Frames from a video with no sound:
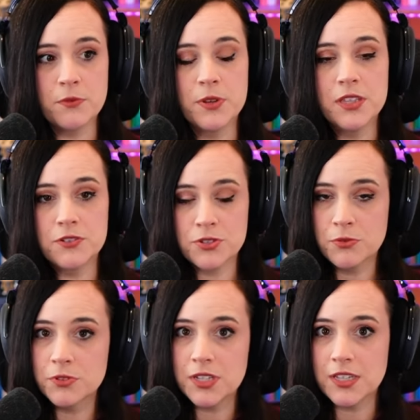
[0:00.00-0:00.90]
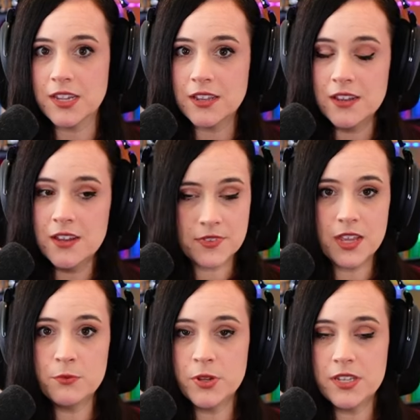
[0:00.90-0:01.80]
When there's only like,
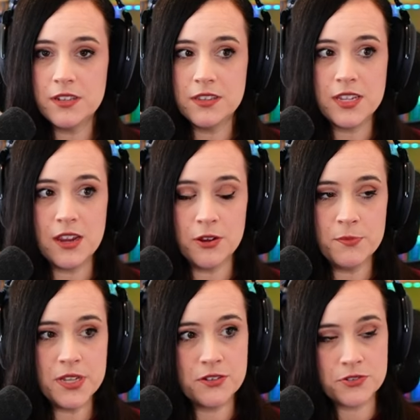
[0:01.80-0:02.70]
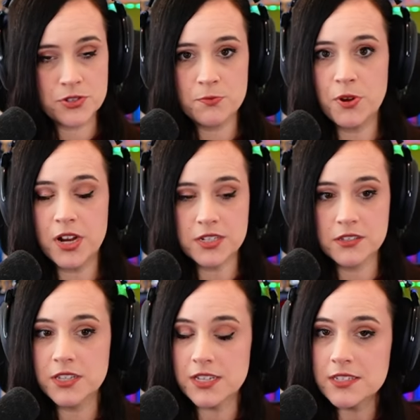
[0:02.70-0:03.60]
and when the airbenders are
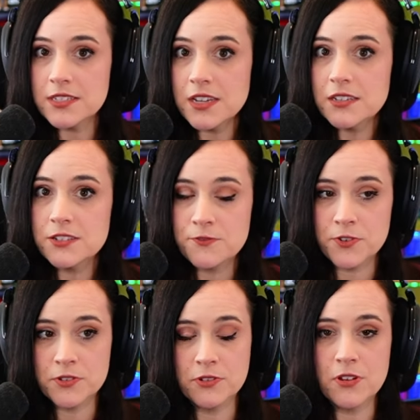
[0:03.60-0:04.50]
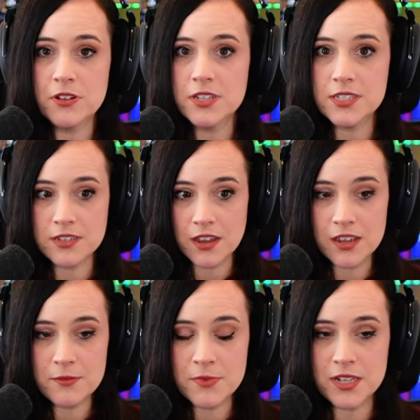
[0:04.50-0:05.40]
practically extinct for the longest
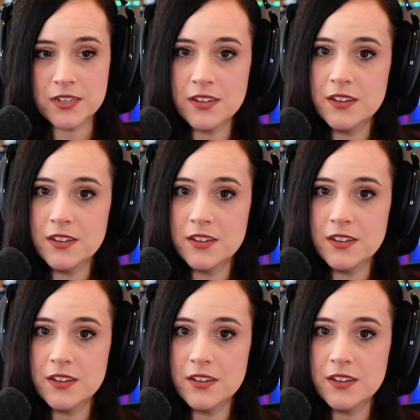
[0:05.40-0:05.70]
time, and